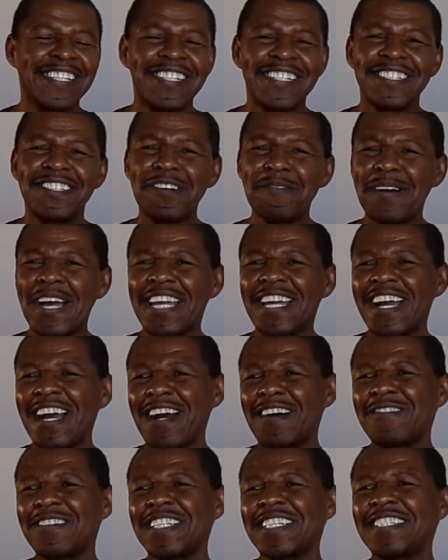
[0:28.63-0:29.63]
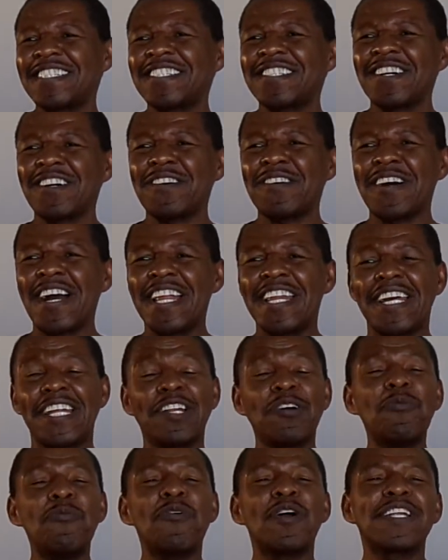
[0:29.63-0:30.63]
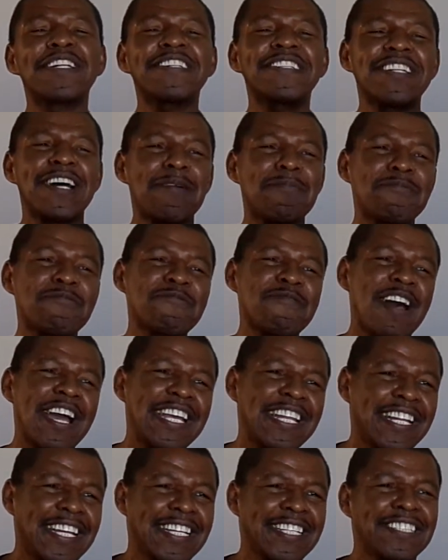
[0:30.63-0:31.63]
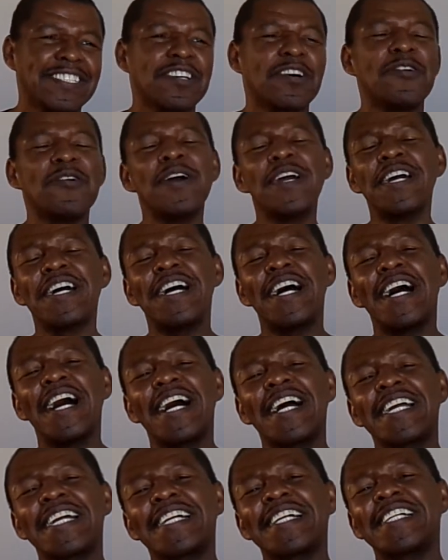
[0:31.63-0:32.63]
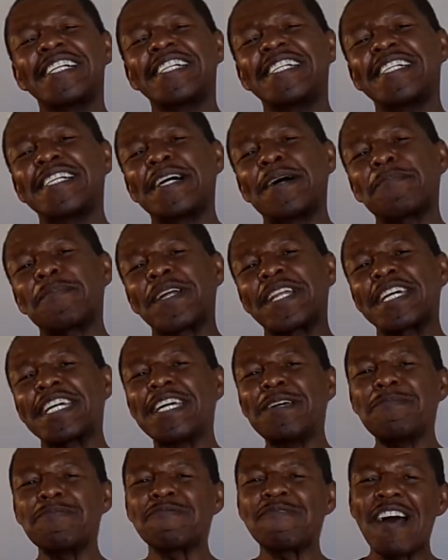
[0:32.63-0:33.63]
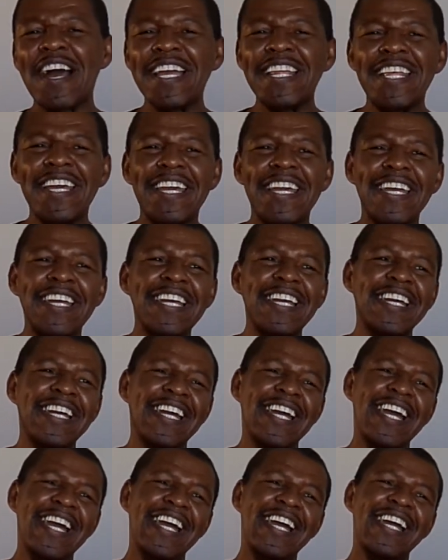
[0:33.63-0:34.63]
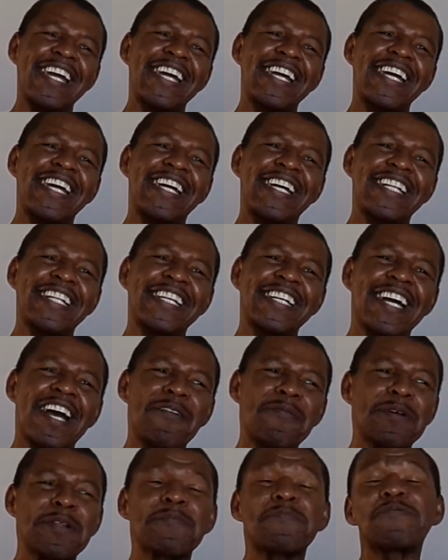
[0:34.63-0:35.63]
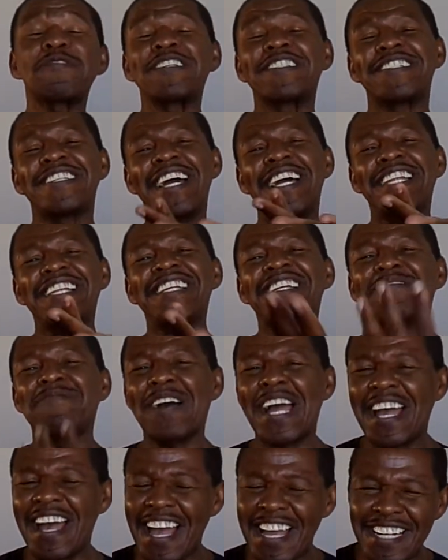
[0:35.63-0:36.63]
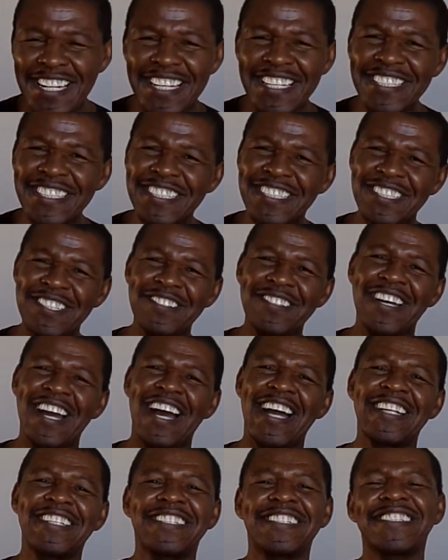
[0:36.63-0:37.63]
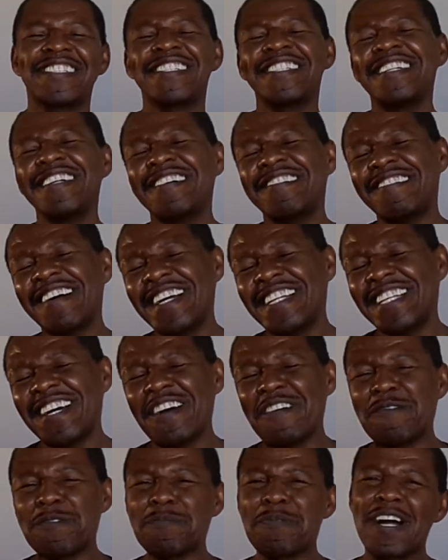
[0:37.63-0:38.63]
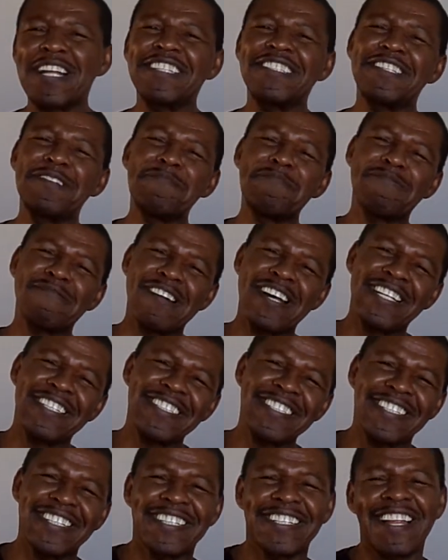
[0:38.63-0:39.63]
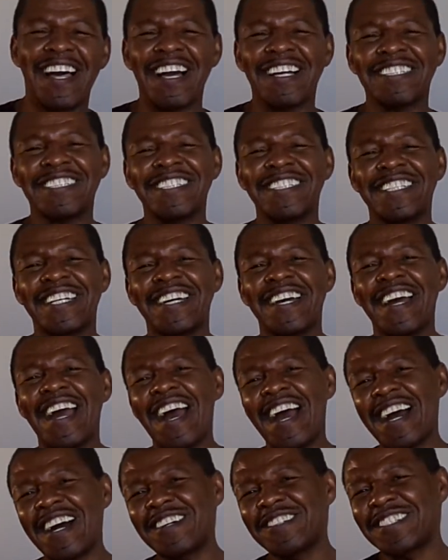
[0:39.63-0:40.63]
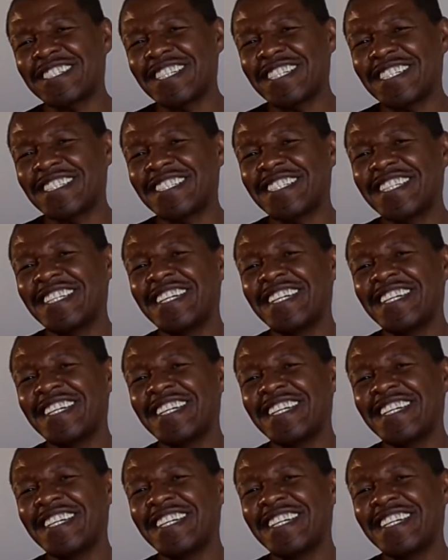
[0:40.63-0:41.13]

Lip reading: do my comedy. So, and I don't want to stop writing. So I'm going to keep writing. And I want to present my ideas to you guys, because right now everybody's depressed and locked in their houses.